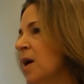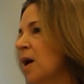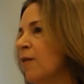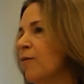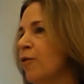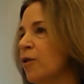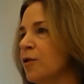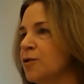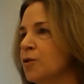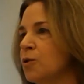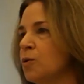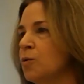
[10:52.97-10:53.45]

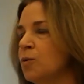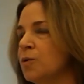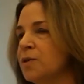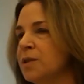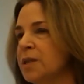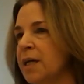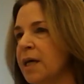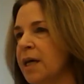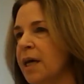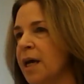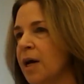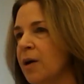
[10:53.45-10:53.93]
of our
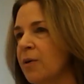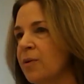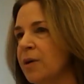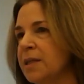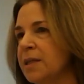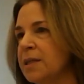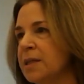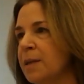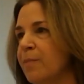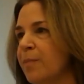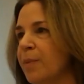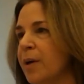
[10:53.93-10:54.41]
schools and
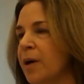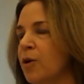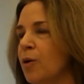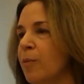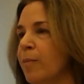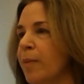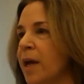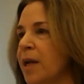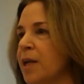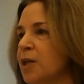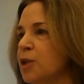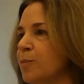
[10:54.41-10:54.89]
counties and better
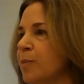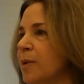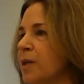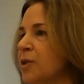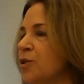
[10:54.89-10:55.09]
management